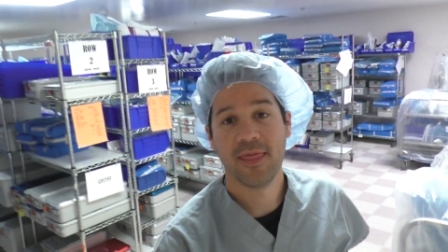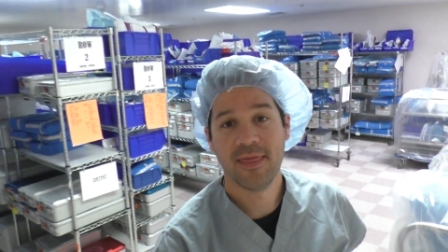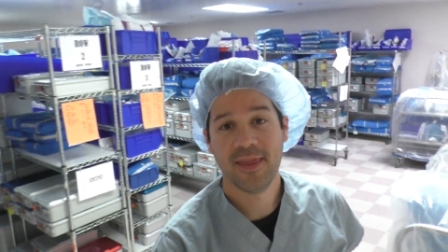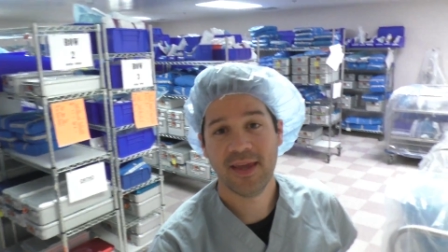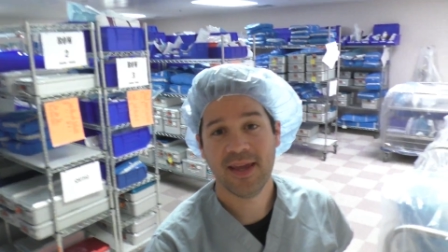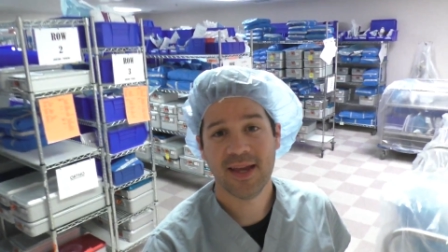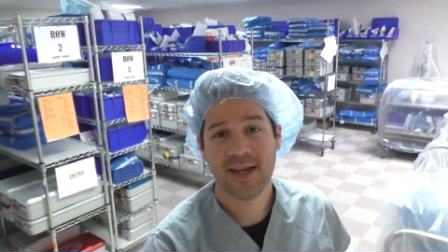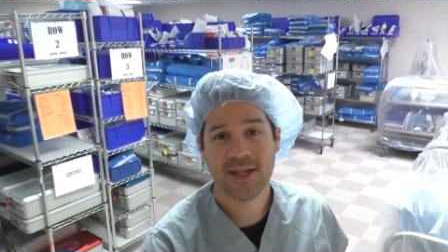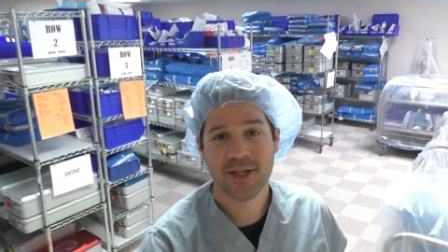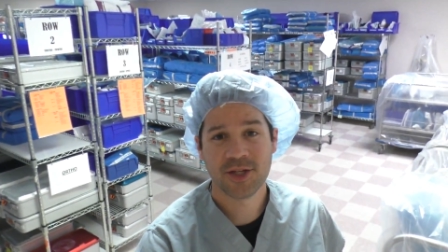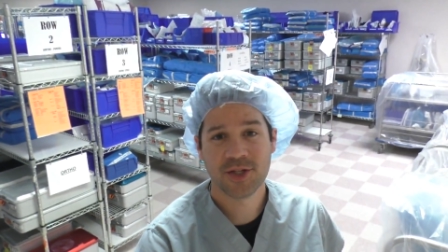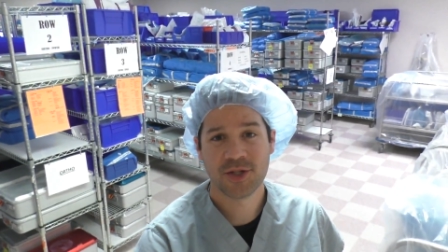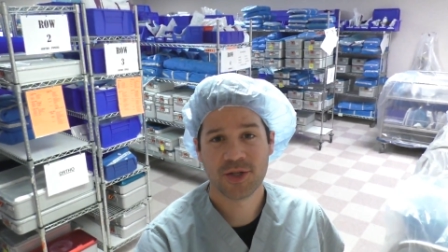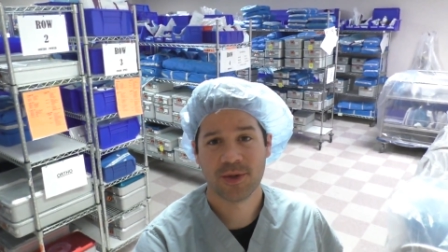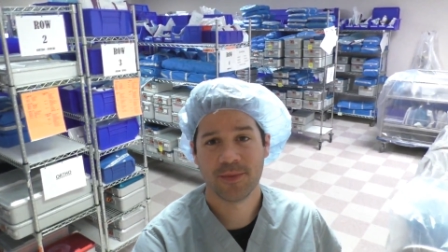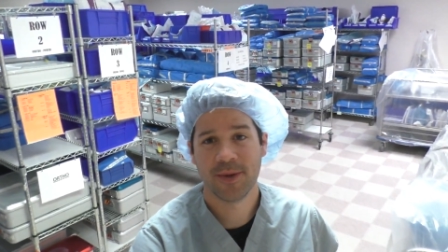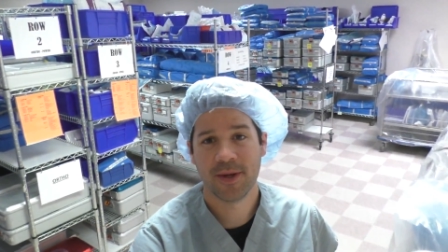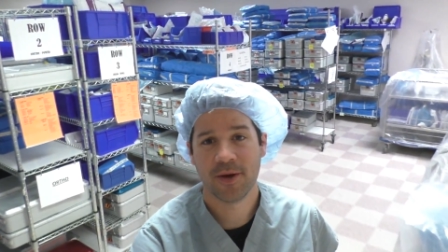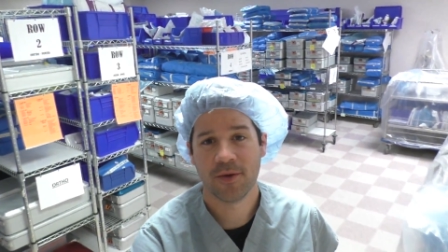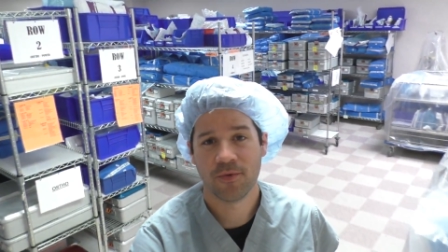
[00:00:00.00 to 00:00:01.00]
The
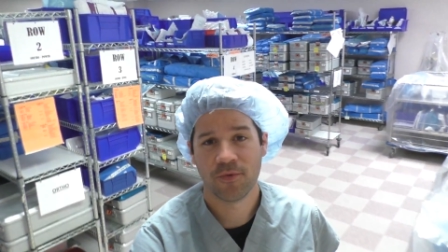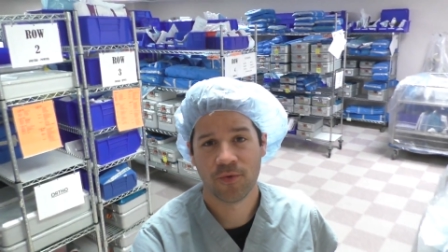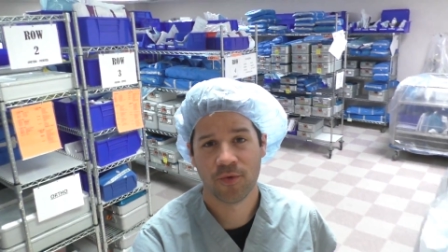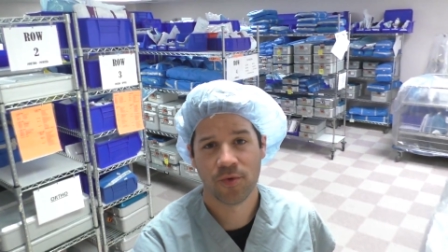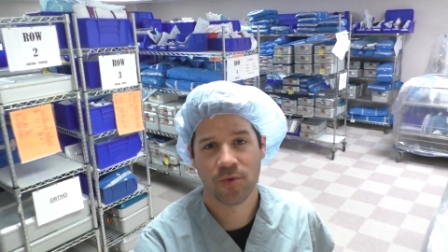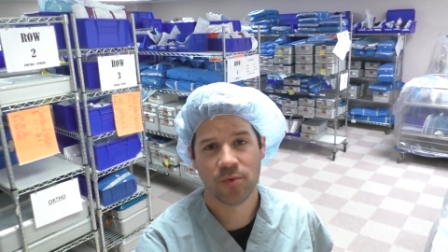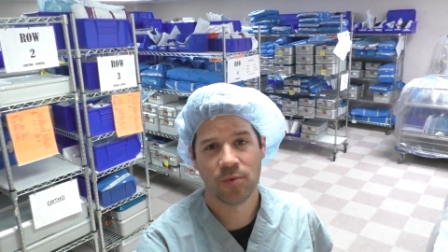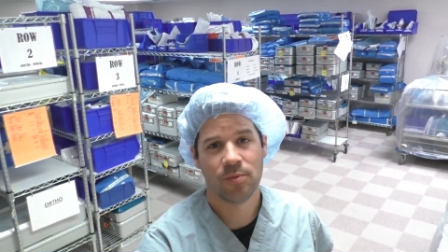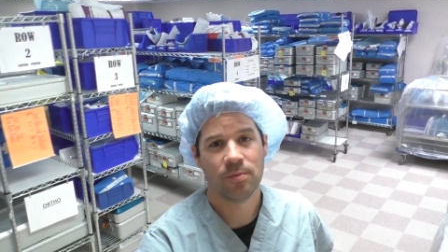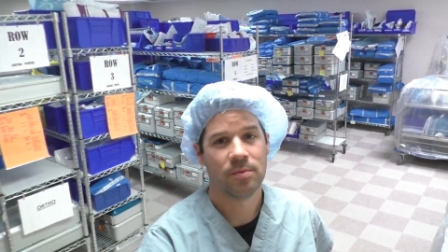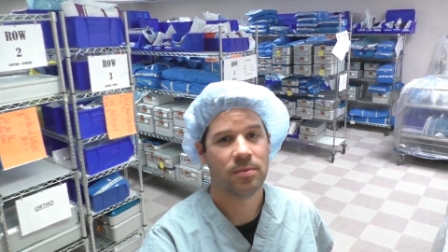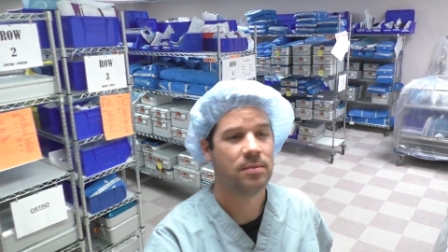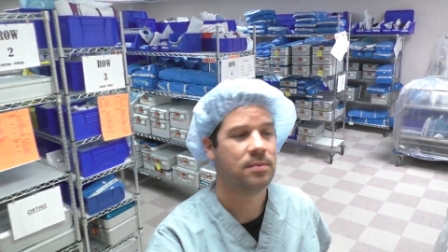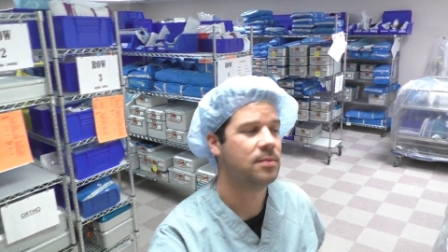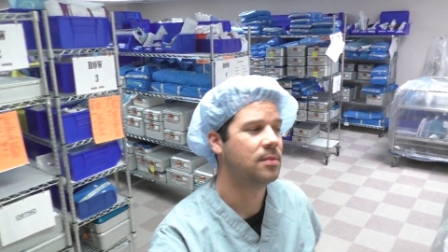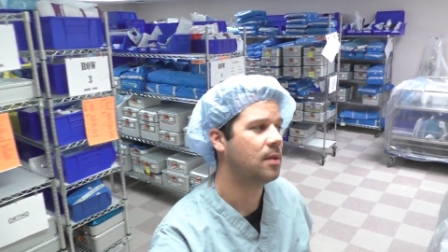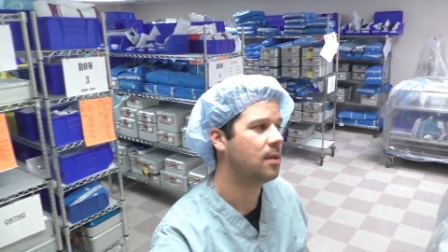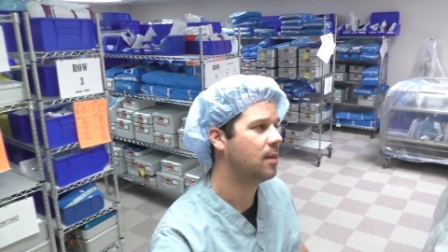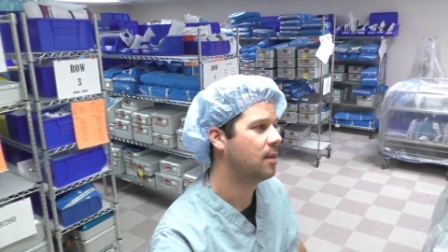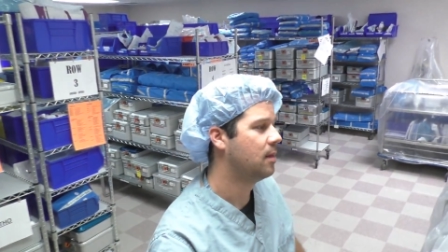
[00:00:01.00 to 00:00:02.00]
instrument room,
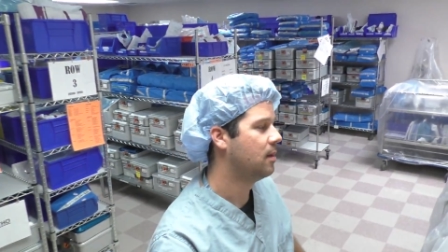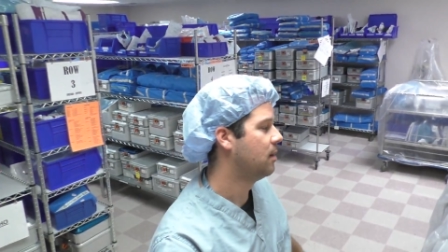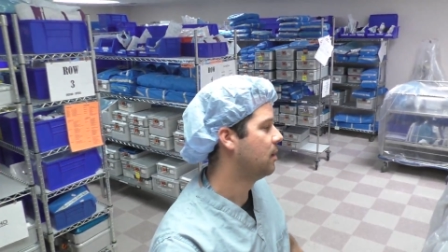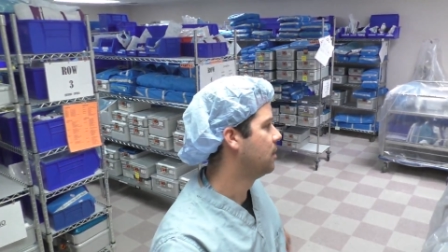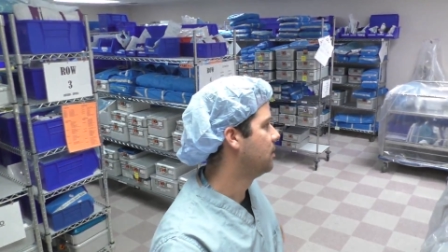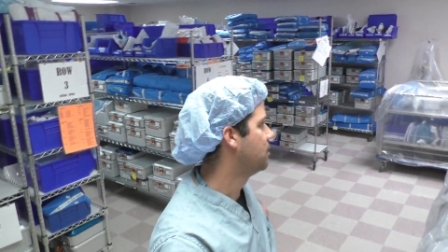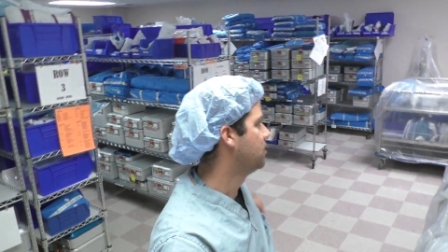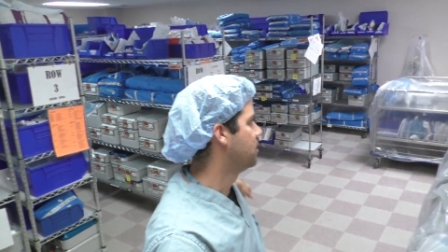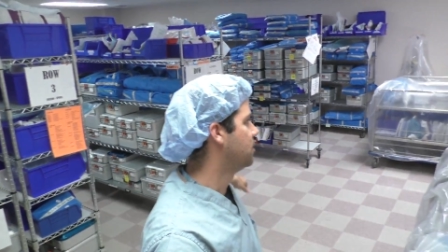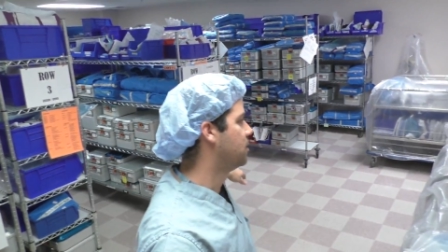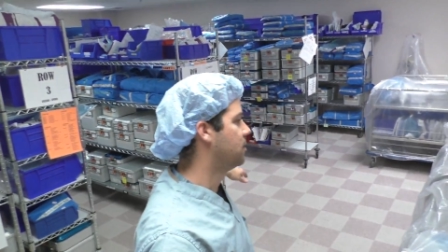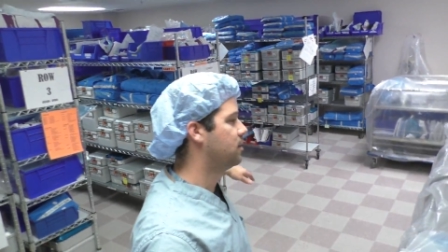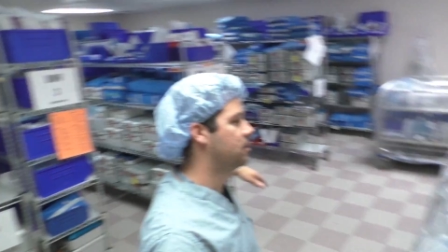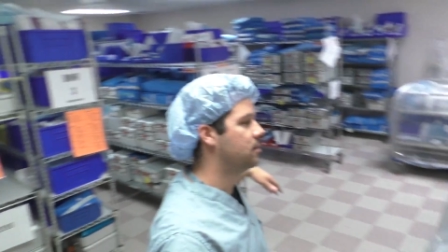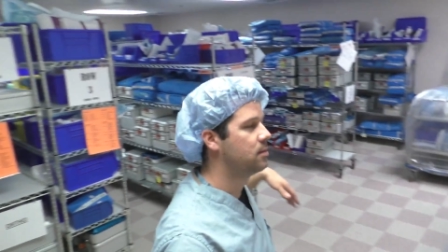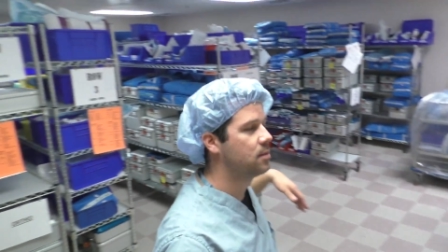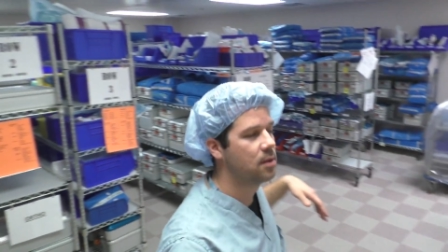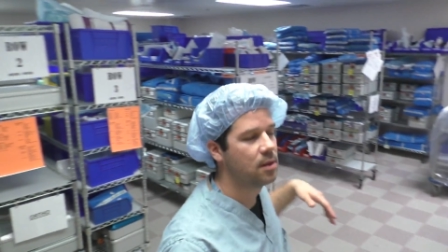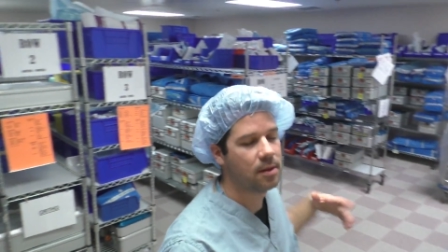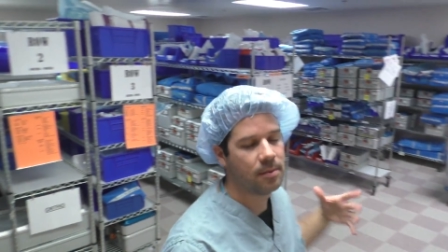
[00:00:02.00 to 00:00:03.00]

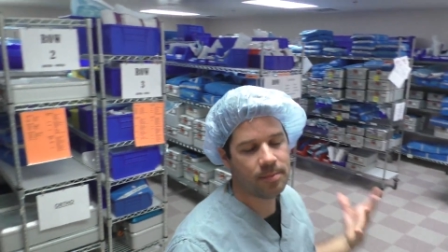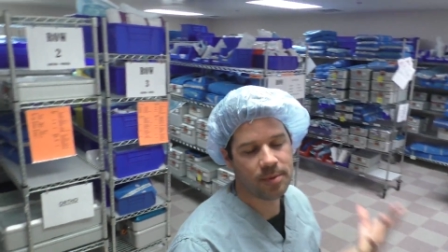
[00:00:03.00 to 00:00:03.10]
the